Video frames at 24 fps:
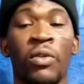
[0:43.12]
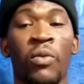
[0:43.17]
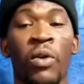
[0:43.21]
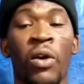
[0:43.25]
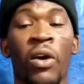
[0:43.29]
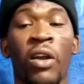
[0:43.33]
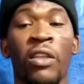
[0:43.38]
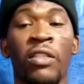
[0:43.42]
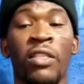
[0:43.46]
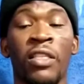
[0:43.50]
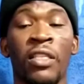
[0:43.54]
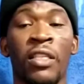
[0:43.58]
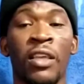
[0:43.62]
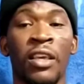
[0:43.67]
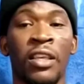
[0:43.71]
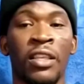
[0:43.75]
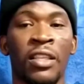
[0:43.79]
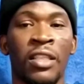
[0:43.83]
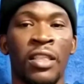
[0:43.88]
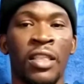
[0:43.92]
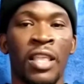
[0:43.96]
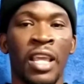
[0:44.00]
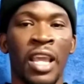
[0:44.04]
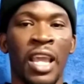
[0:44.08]
the word the,
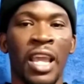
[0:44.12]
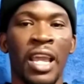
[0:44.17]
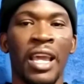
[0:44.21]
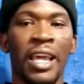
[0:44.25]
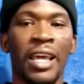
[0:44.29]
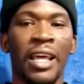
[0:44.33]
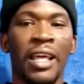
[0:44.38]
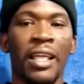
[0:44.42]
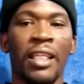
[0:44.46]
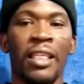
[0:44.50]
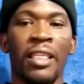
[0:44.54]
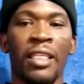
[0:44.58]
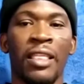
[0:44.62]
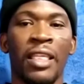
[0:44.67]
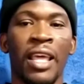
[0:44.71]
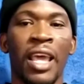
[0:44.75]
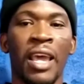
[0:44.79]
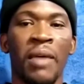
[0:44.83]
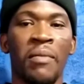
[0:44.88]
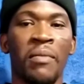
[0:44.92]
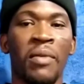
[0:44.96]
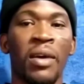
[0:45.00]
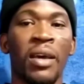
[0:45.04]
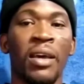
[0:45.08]

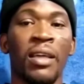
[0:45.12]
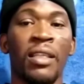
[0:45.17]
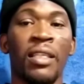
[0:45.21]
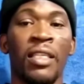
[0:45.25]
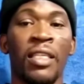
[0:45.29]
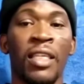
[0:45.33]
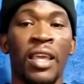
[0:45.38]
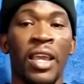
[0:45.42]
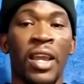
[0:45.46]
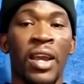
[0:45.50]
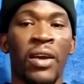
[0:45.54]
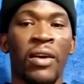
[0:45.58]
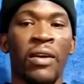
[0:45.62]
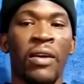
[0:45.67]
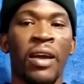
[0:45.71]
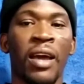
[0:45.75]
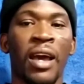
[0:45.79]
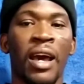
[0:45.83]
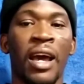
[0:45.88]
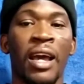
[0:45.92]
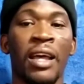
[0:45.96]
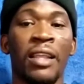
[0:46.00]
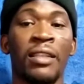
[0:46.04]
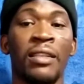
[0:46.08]
them, their
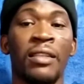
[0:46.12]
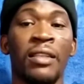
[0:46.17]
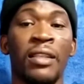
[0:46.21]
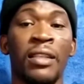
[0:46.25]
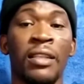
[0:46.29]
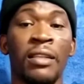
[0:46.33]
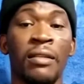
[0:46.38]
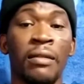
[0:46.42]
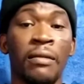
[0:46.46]
and